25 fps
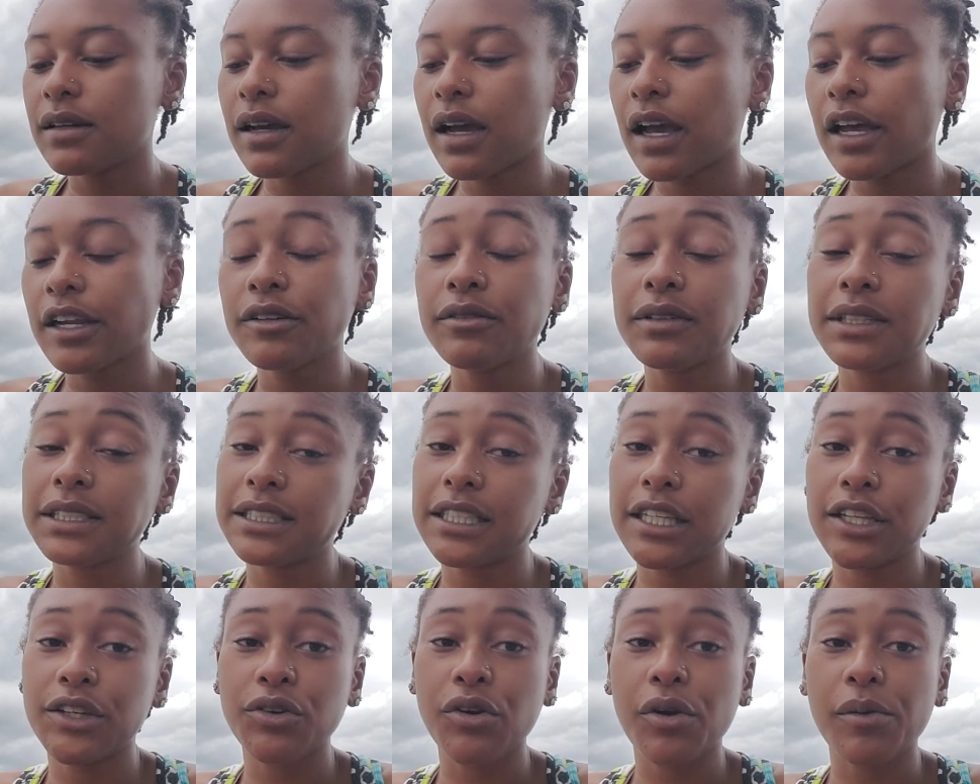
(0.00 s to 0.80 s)
I don't want to
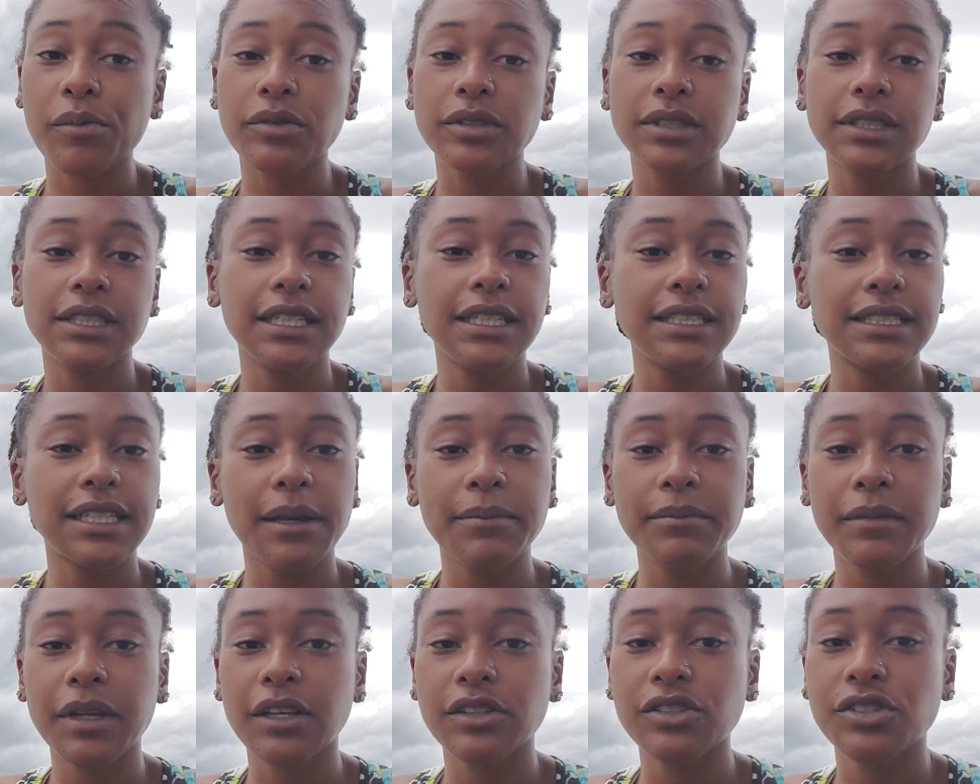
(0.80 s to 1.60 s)
say normalcy, because
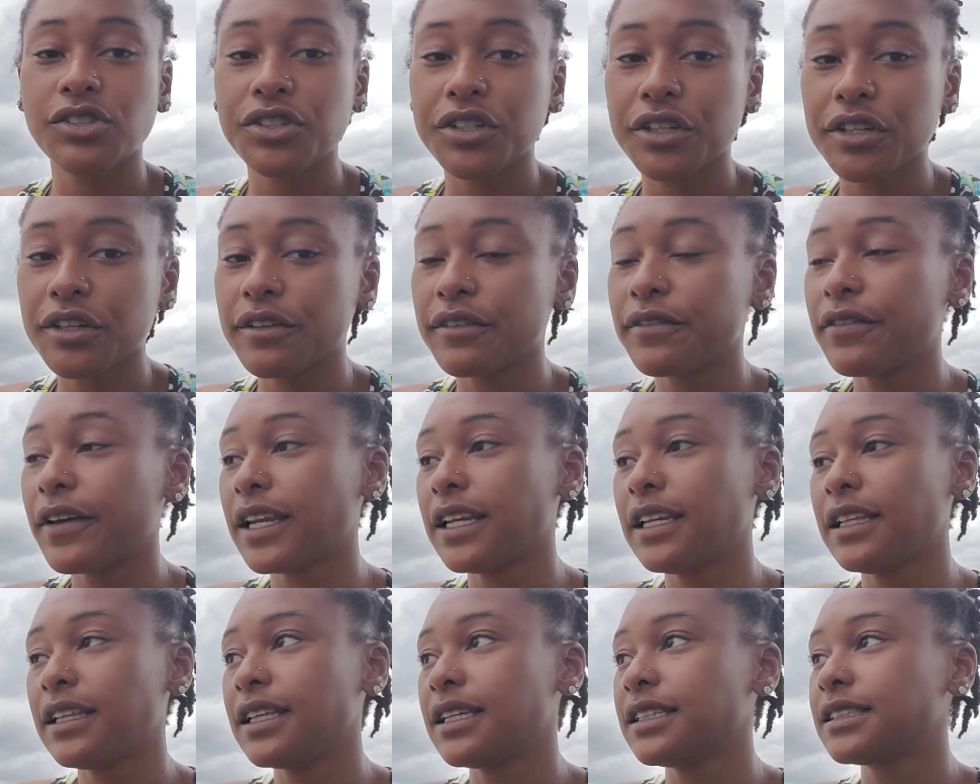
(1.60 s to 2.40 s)
I'm not sure if
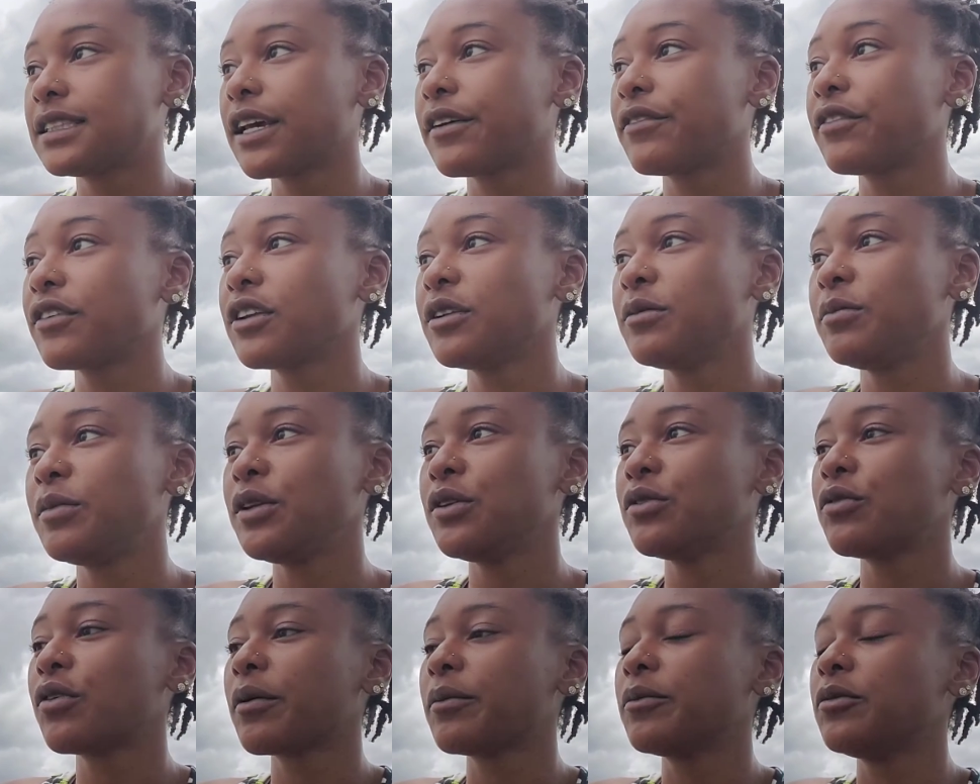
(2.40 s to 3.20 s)
anything's ever going to be
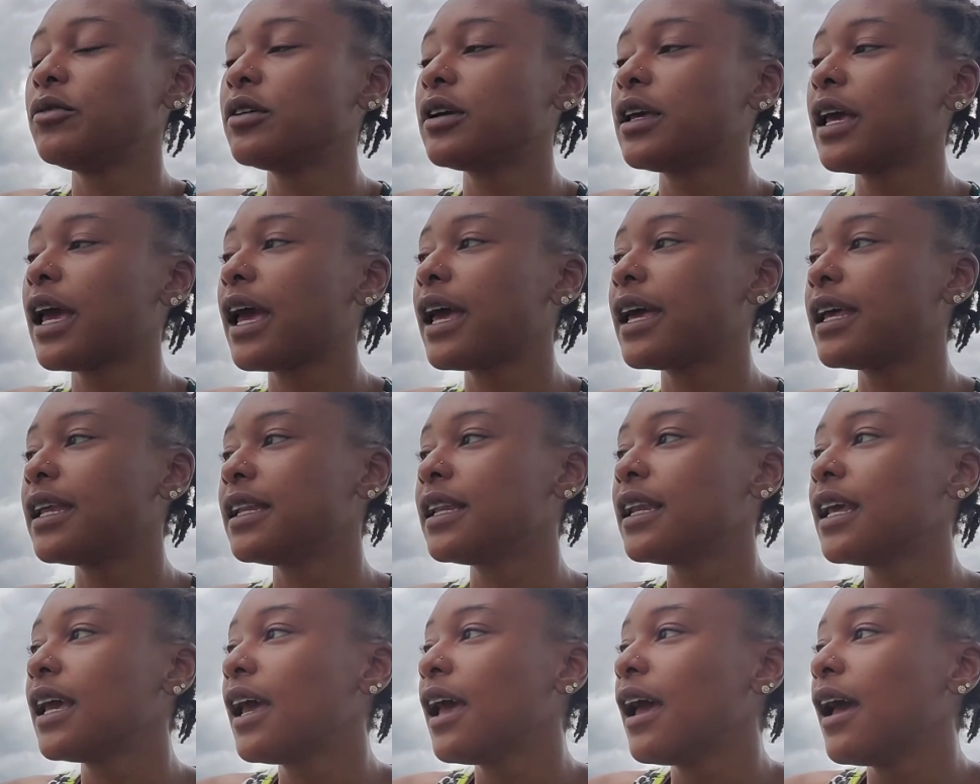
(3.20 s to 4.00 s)
normal
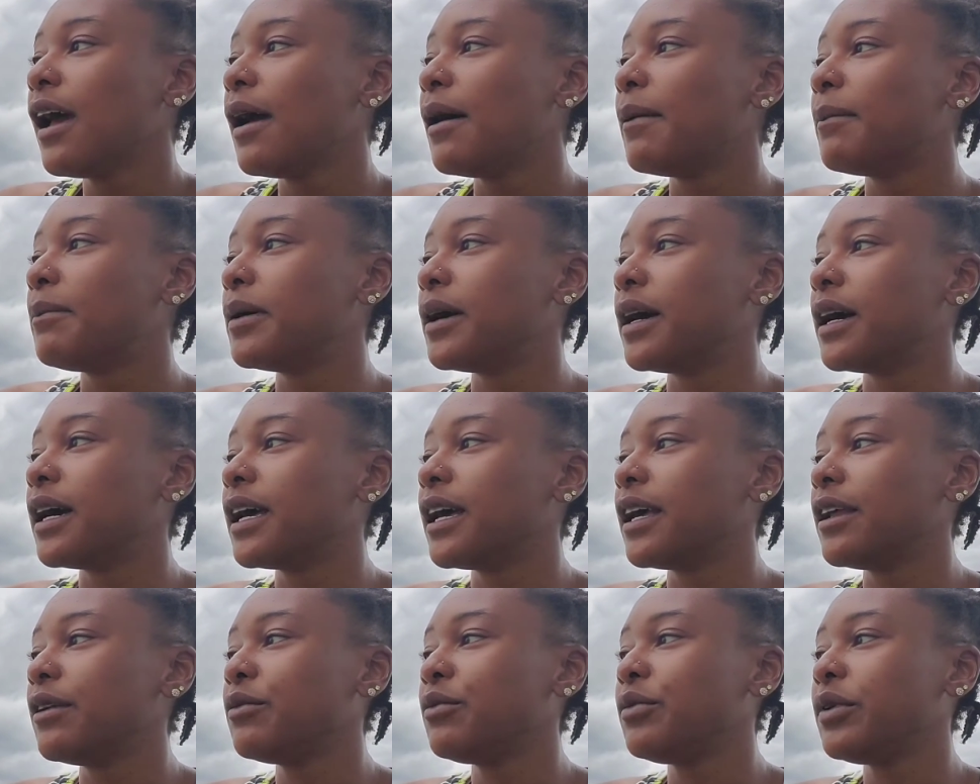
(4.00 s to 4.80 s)
again,
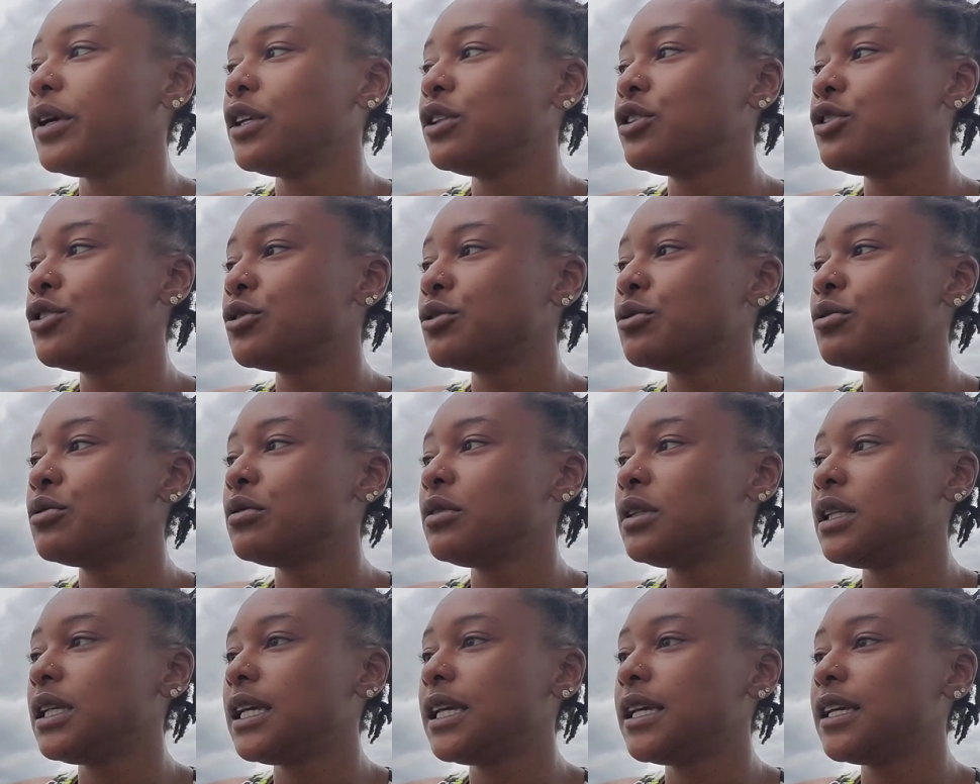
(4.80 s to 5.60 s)
but we do
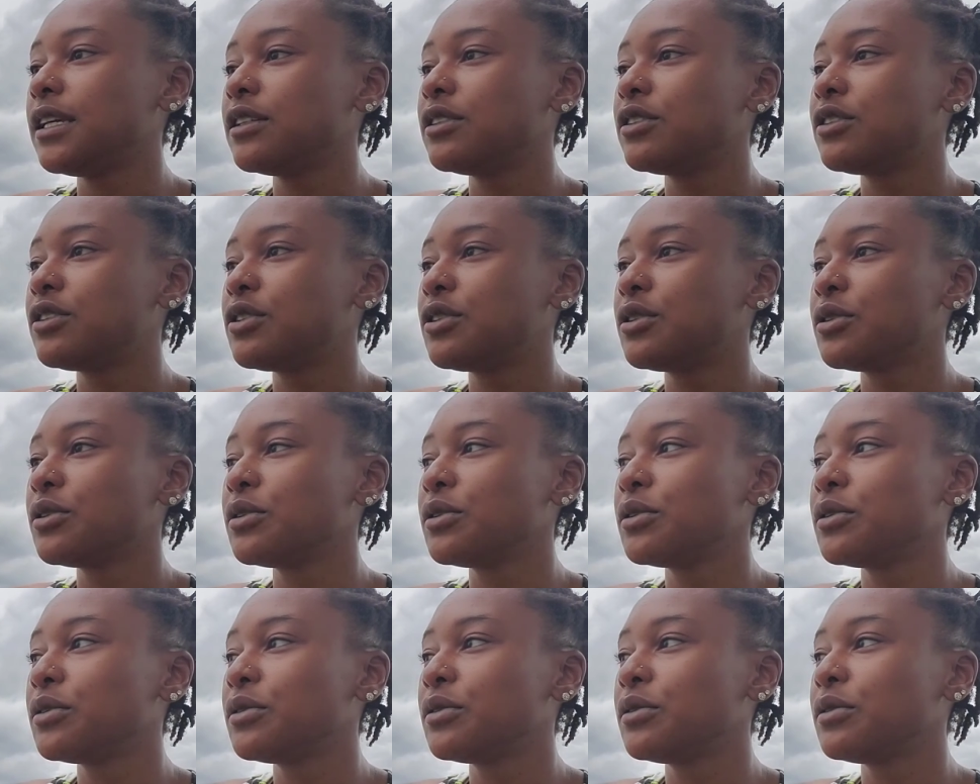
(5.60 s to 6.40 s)
need
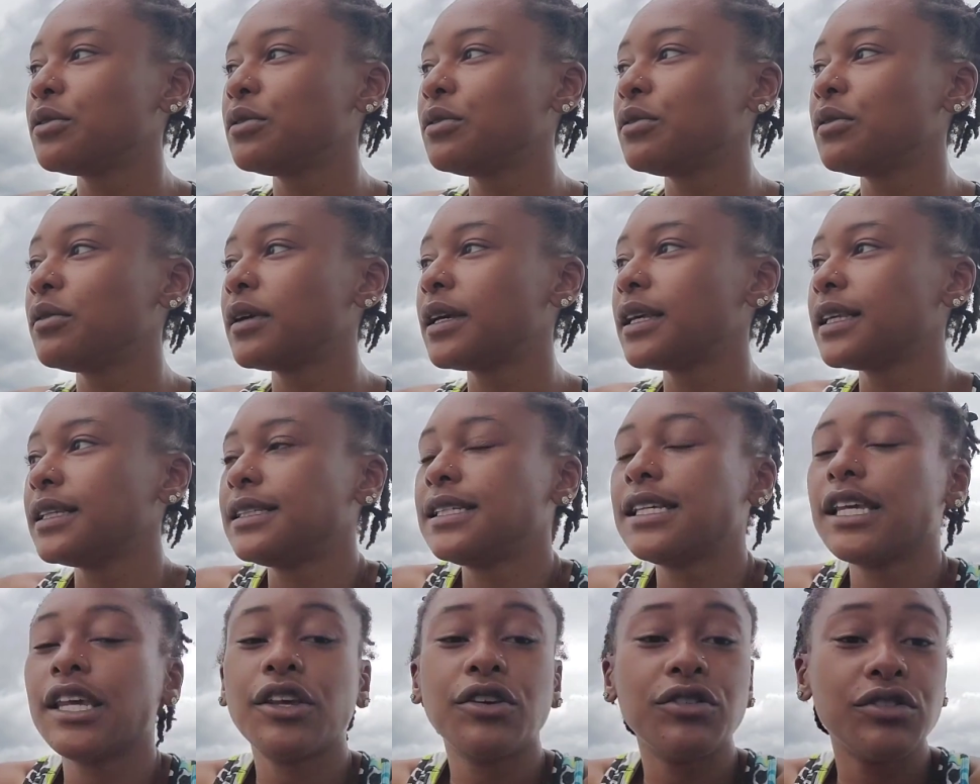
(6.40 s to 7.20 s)
to
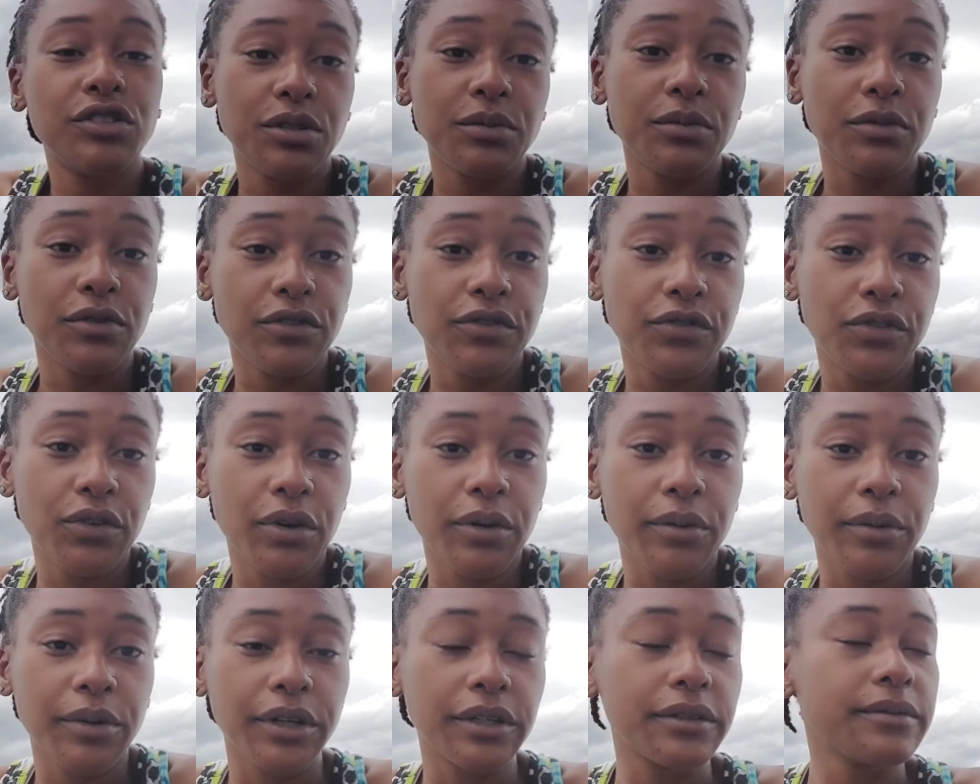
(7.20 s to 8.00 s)
continue to move
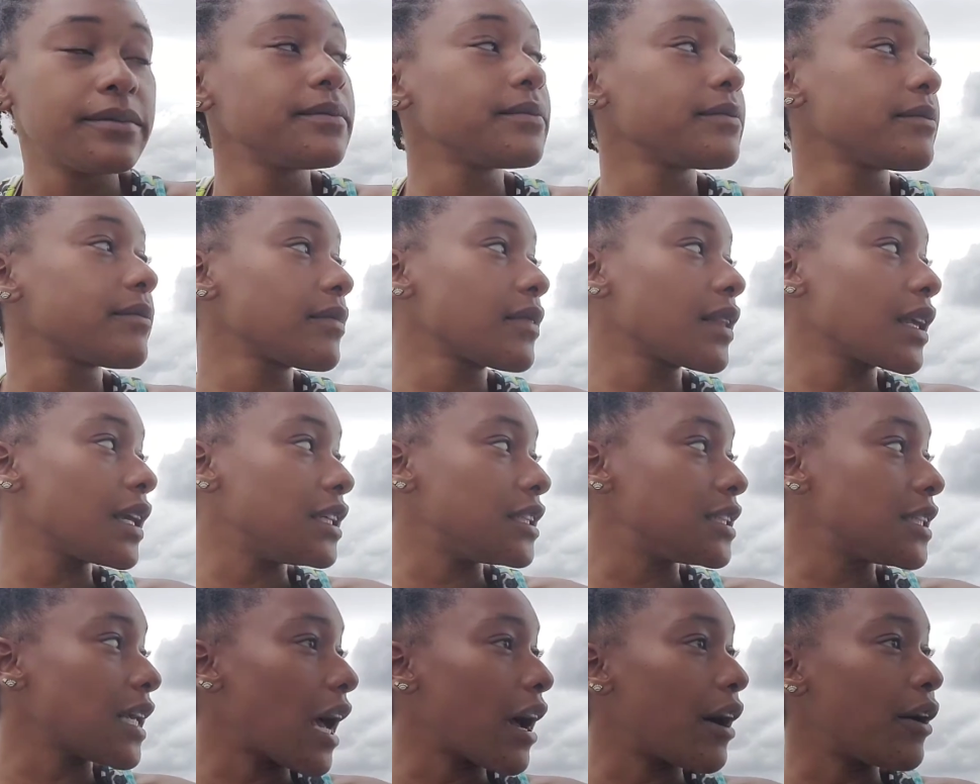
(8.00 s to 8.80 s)
forward,
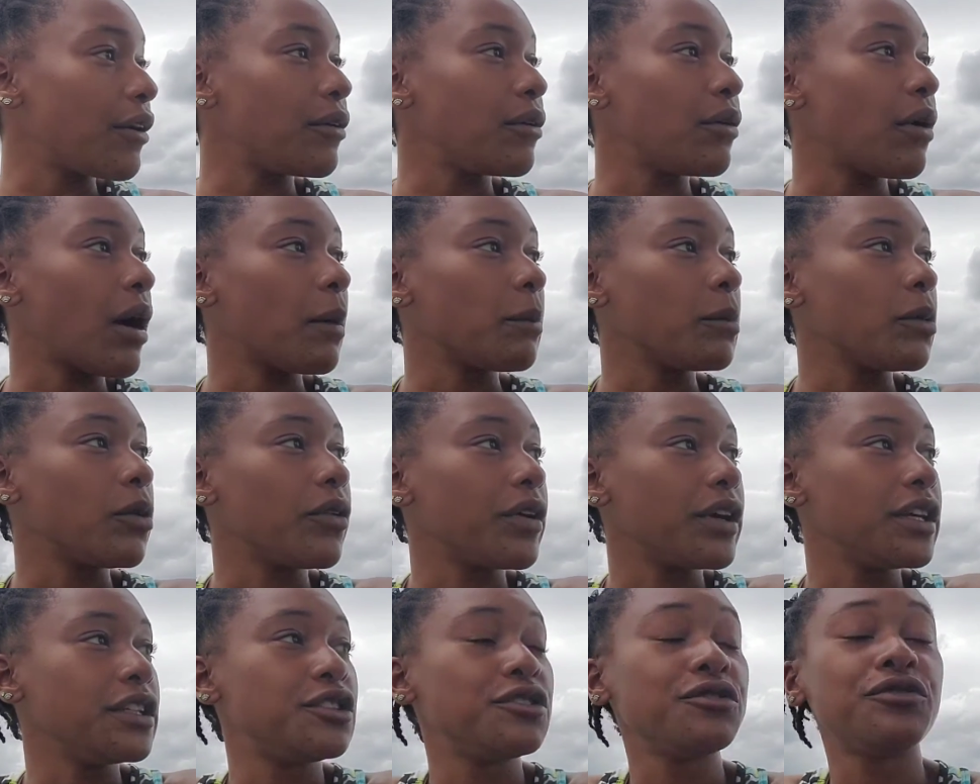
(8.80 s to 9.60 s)
is how I'm
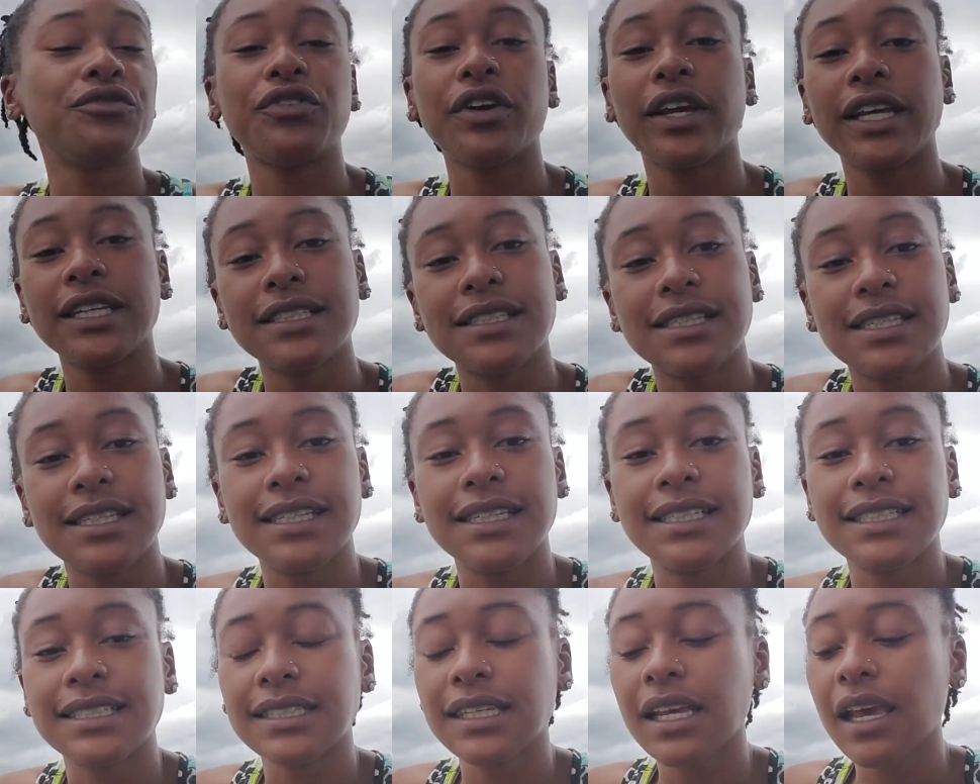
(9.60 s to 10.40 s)
going to phrase
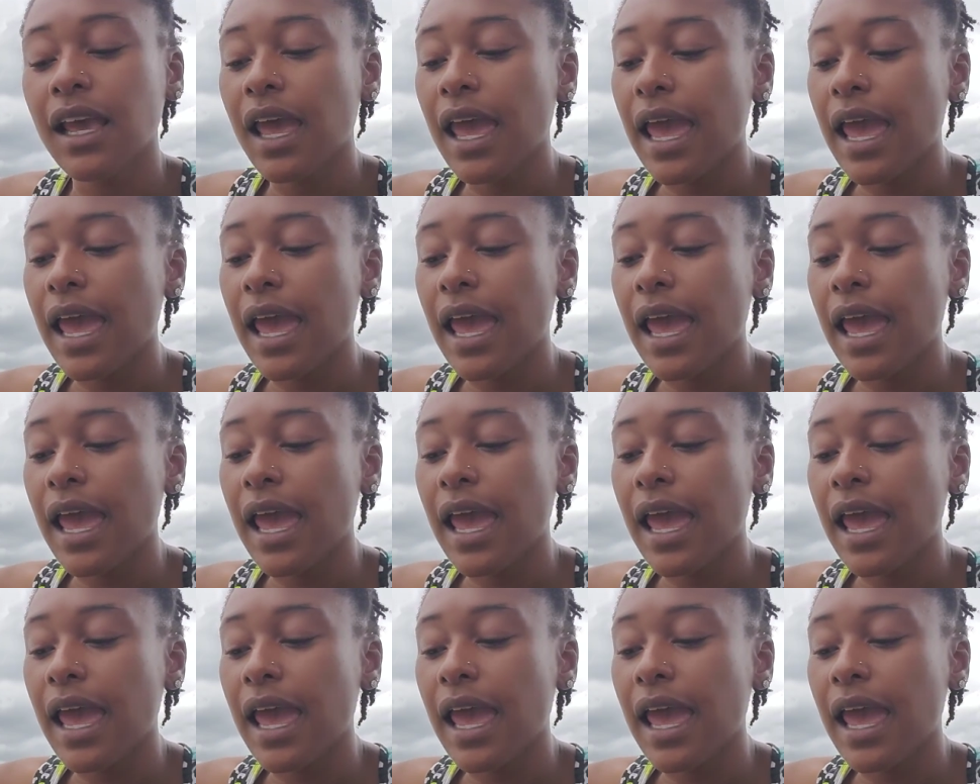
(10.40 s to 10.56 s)
this.